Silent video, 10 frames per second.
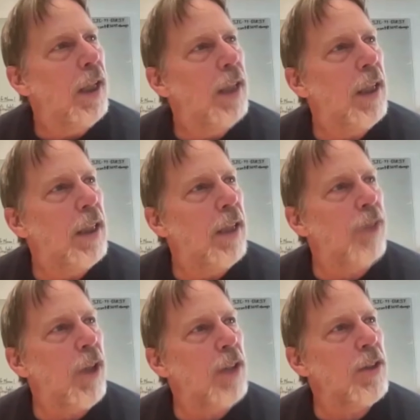and I've
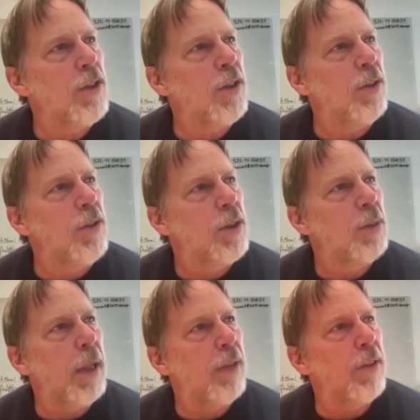talked to students
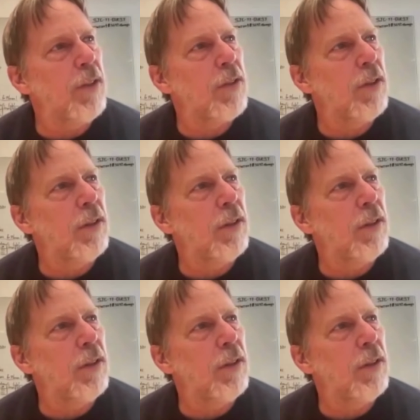about this